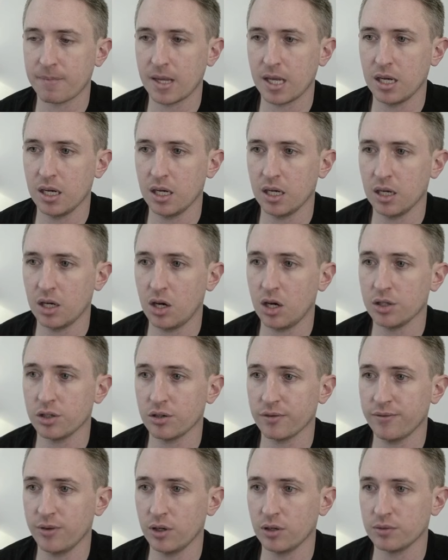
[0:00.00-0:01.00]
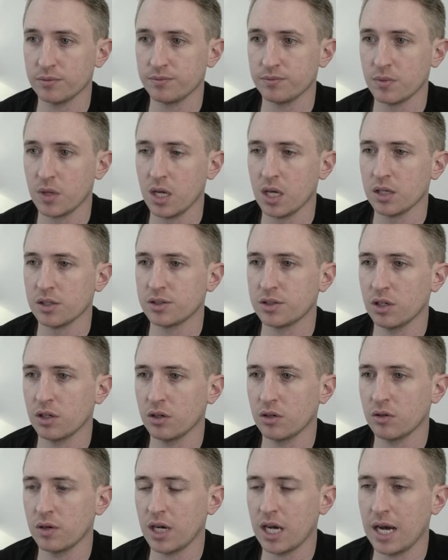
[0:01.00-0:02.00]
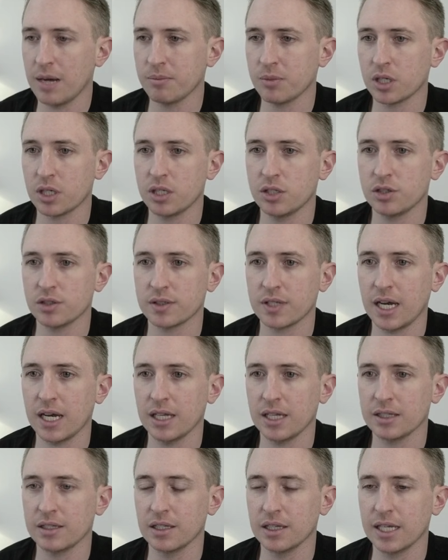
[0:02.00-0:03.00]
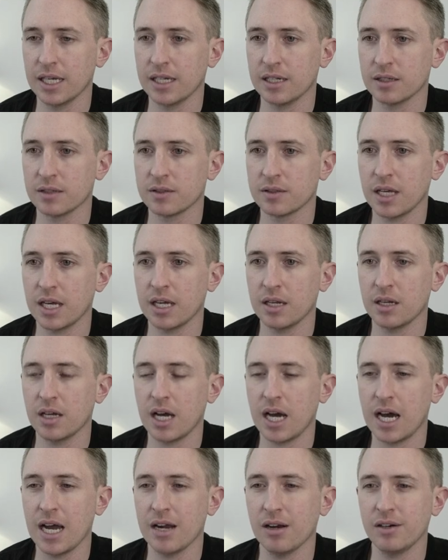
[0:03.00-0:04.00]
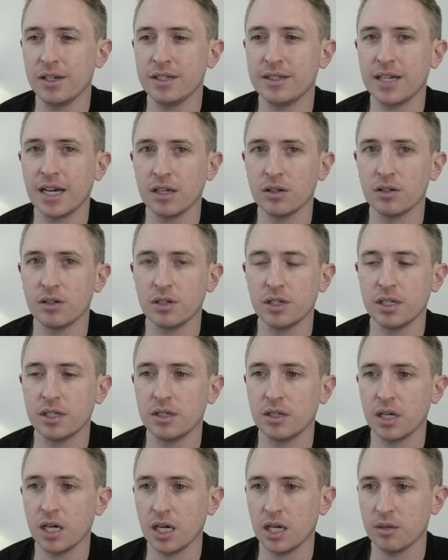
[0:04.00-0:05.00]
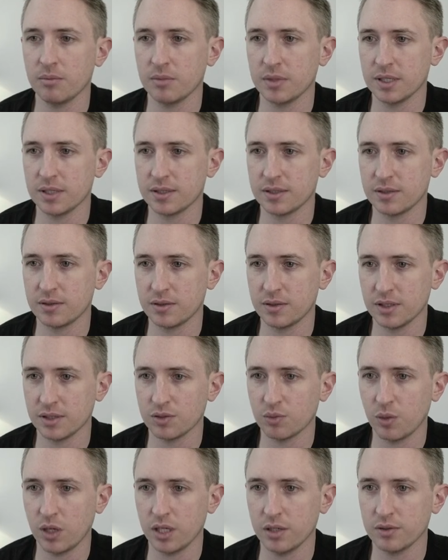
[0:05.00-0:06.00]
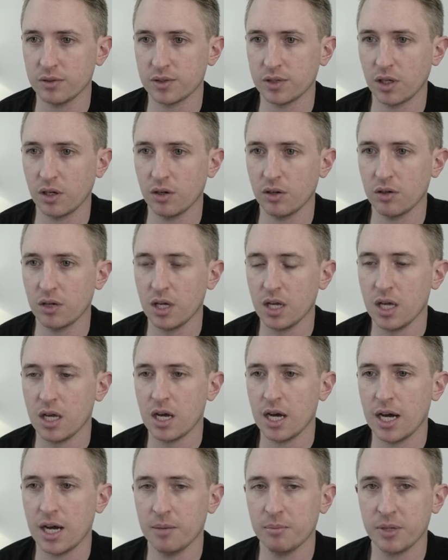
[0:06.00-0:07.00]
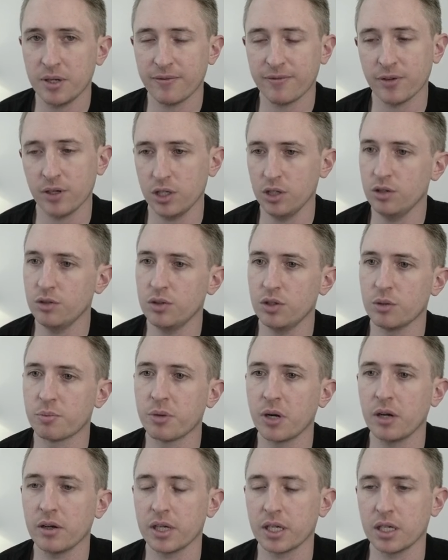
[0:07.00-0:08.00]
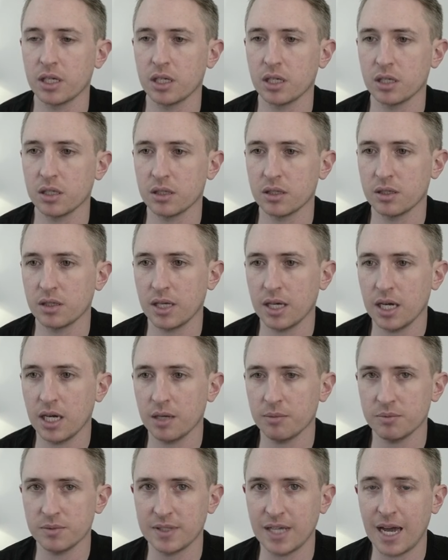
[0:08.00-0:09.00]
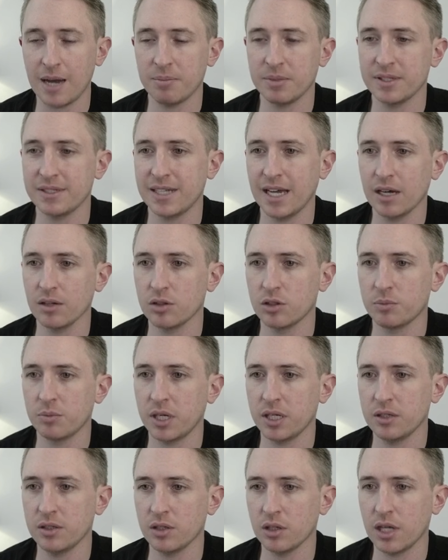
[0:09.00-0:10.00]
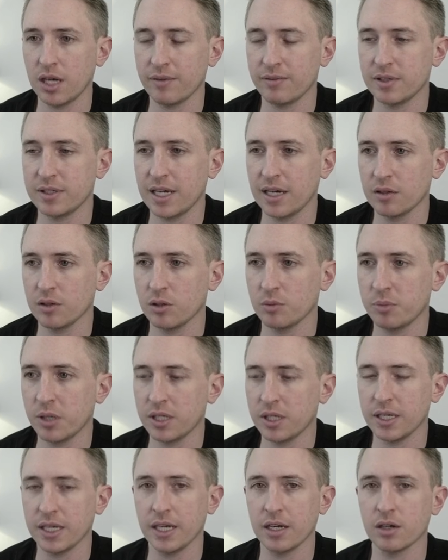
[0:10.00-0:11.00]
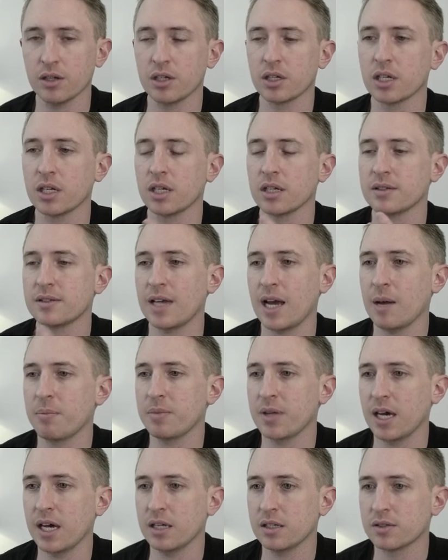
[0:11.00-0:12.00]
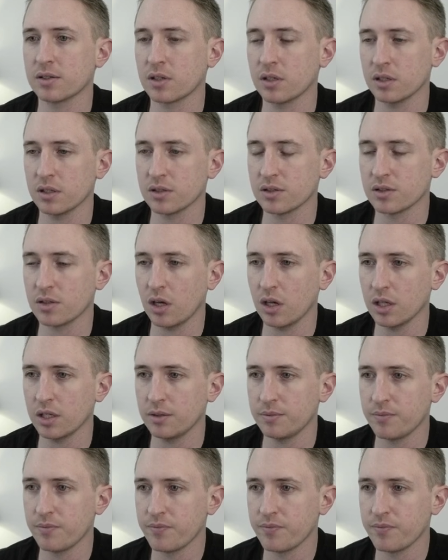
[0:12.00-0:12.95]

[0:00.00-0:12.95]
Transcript: on your phone. So I'm going to just highlight the latest, and I already downloaded this one. So, but for you, you're probably going to tap a download button. You'll have a download button here. You're going to tap that. It's going to install it.